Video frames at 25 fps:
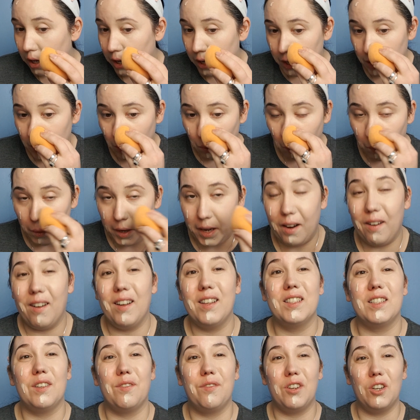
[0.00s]
are aware,
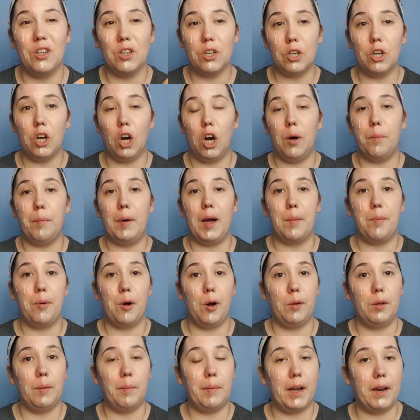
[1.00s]
and if you're not, my
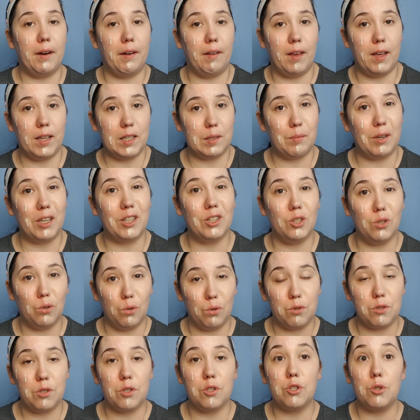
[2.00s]
problem area is my
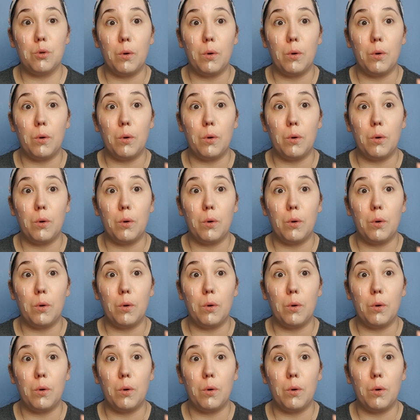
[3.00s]
nose.